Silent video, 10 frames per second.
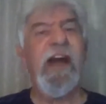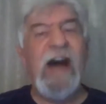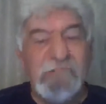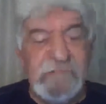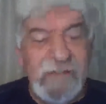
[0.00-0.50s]

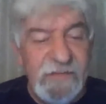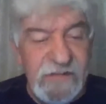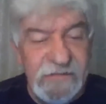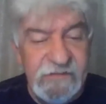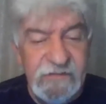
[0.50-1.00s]
I've done
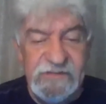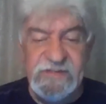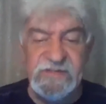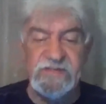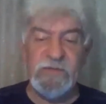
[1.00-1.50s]
that.
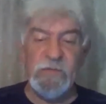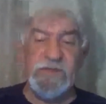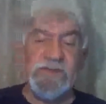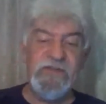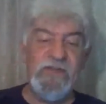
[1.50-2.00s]
Jesus said, one
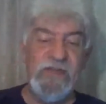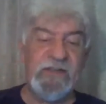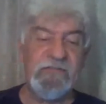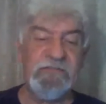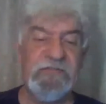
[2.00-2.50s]
thing you lack.
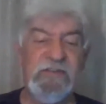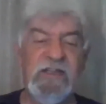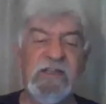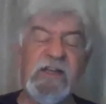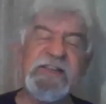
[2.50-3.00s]

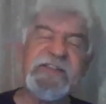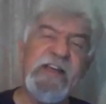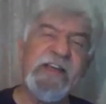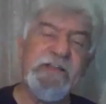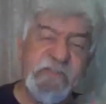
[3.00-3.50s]
Go and
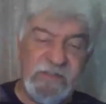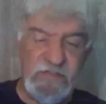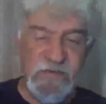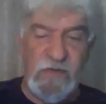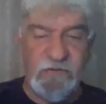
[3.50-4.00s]
sell everything
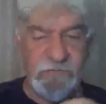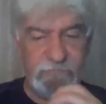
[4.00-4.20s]
you have.